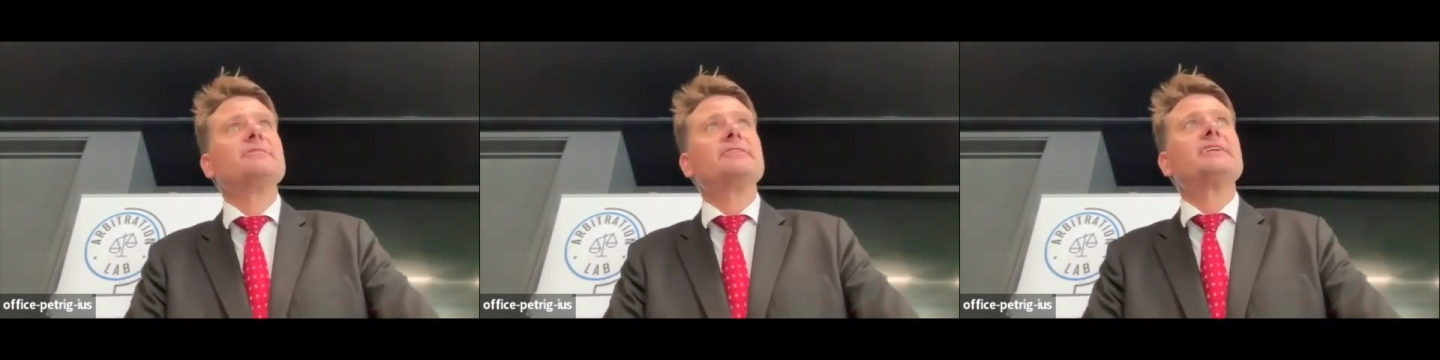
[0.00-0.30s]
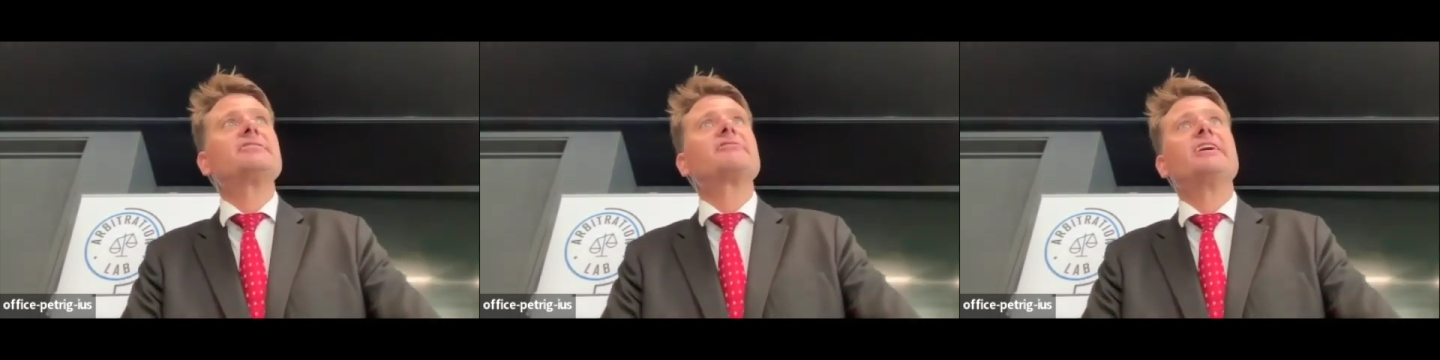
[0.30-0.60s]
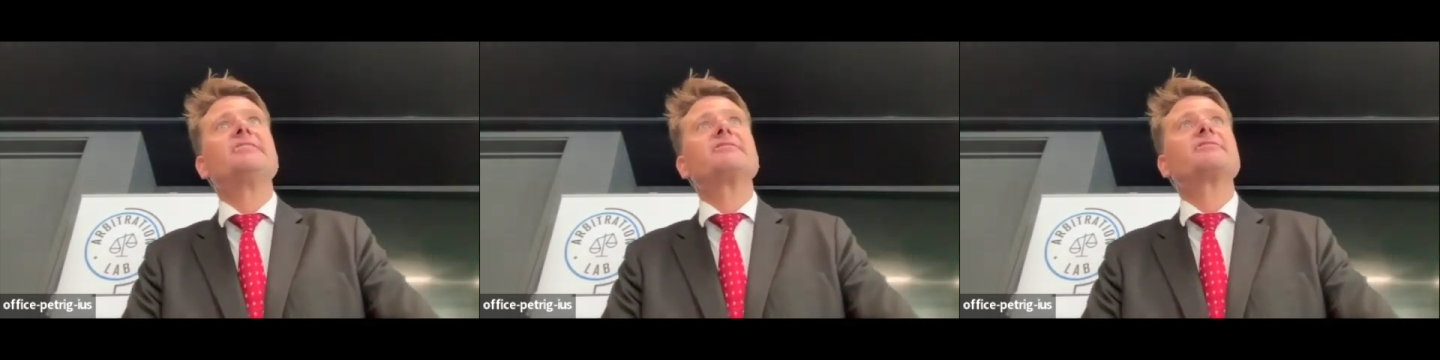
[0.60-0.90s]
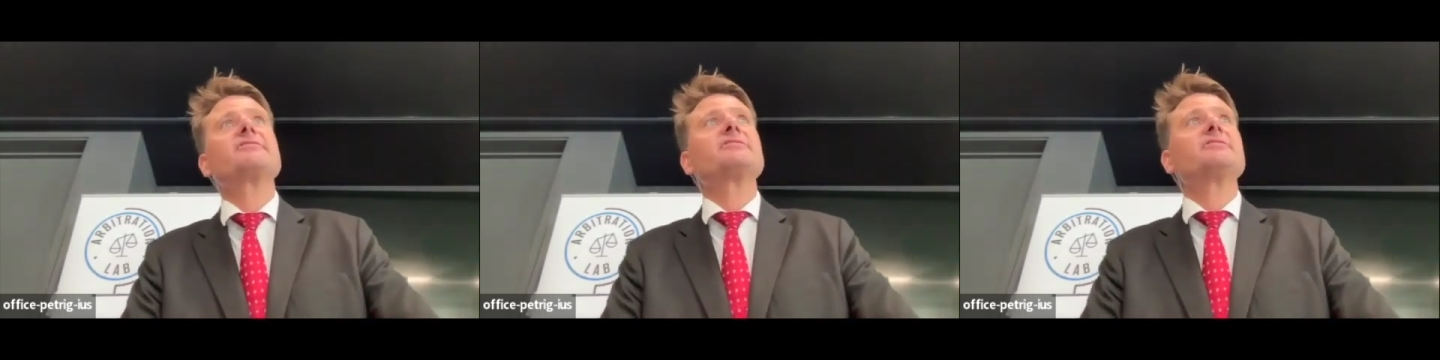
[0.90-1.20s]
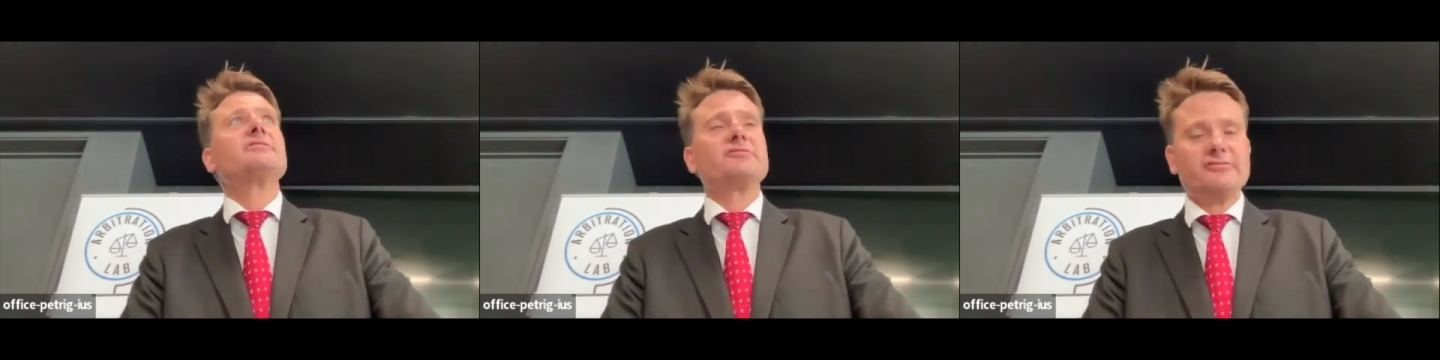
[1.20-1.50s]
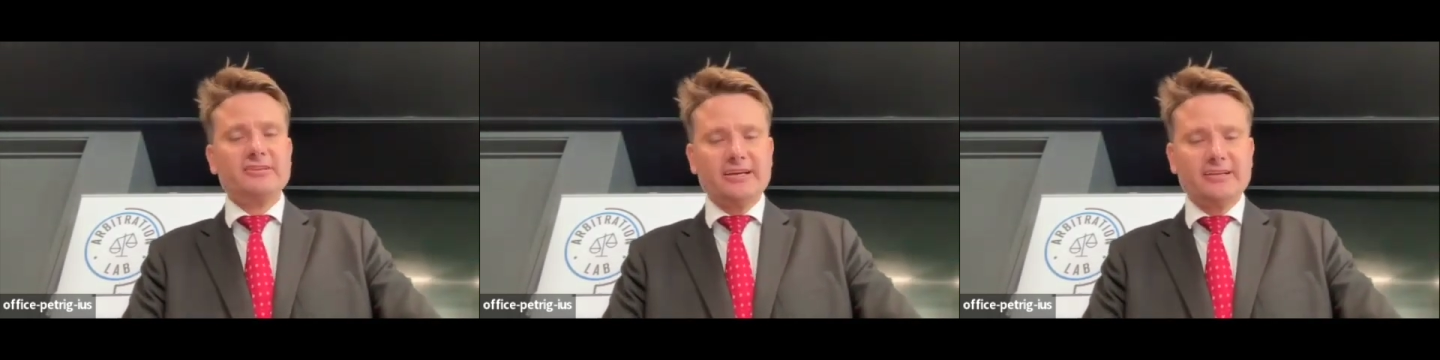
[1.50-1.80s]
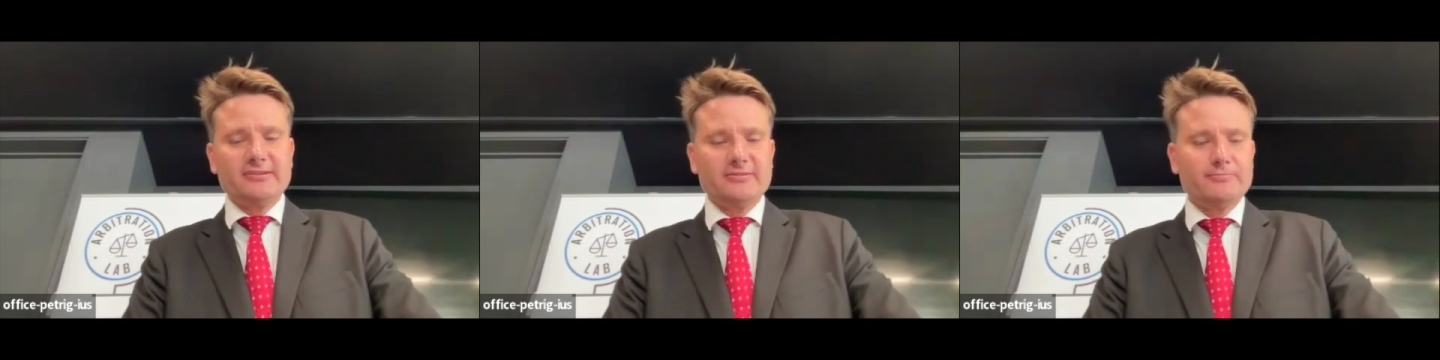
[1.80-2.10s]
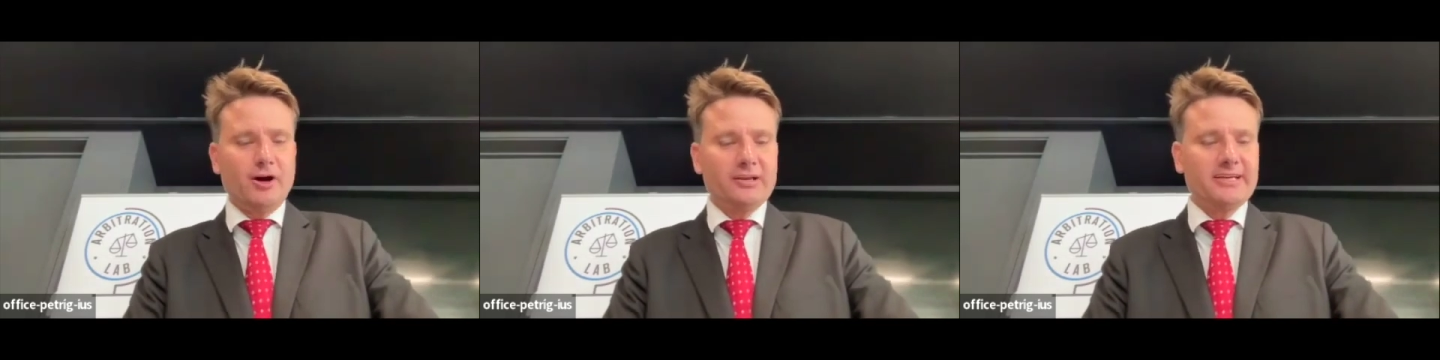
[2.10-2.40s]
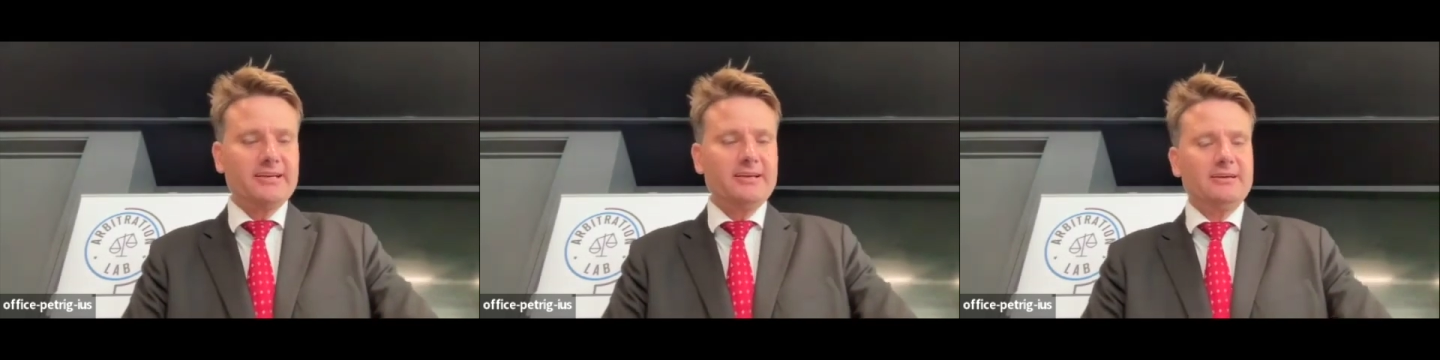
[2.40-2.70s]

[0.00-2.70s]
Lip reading: that creates a certain adjudicatory body